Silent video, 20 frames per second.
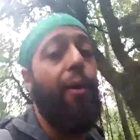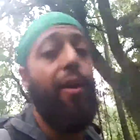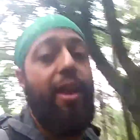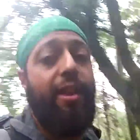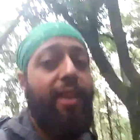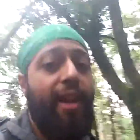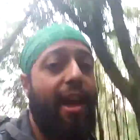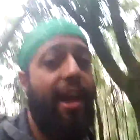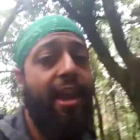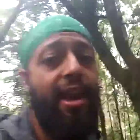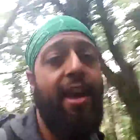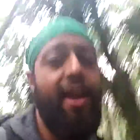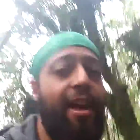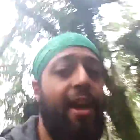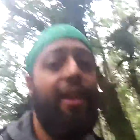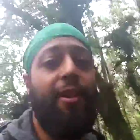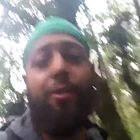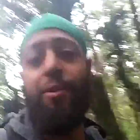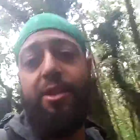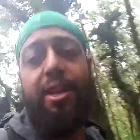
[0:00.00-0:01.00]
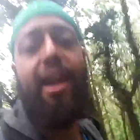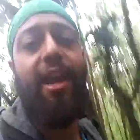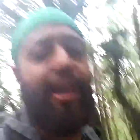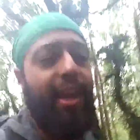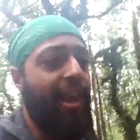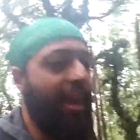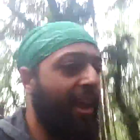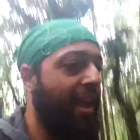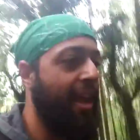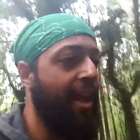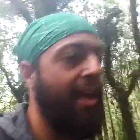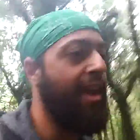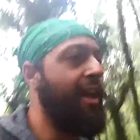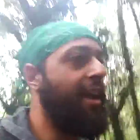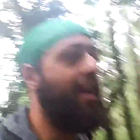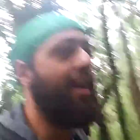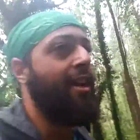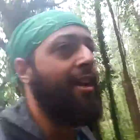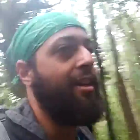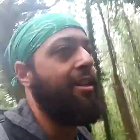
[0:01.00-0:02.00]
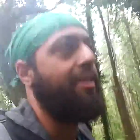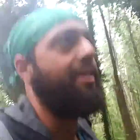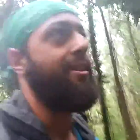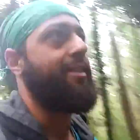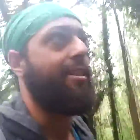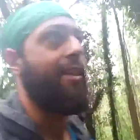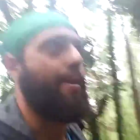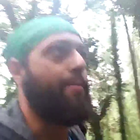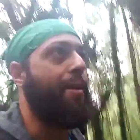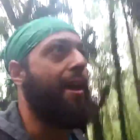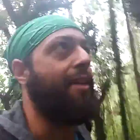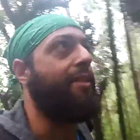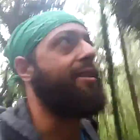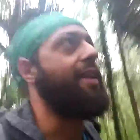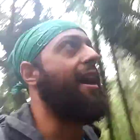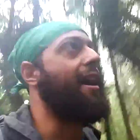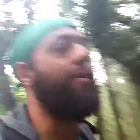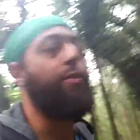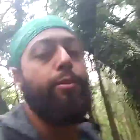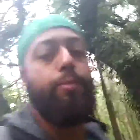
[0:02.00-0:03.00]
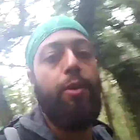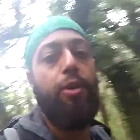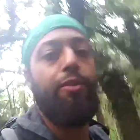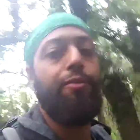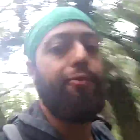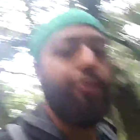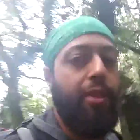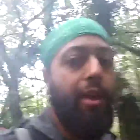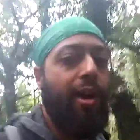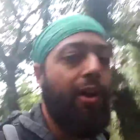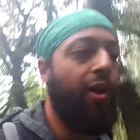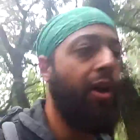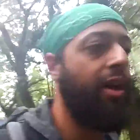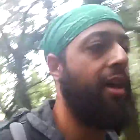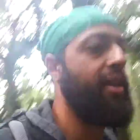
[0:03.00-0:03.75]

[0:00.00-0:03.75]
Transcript: that day. It was like, just slept outside. It was beautiful though.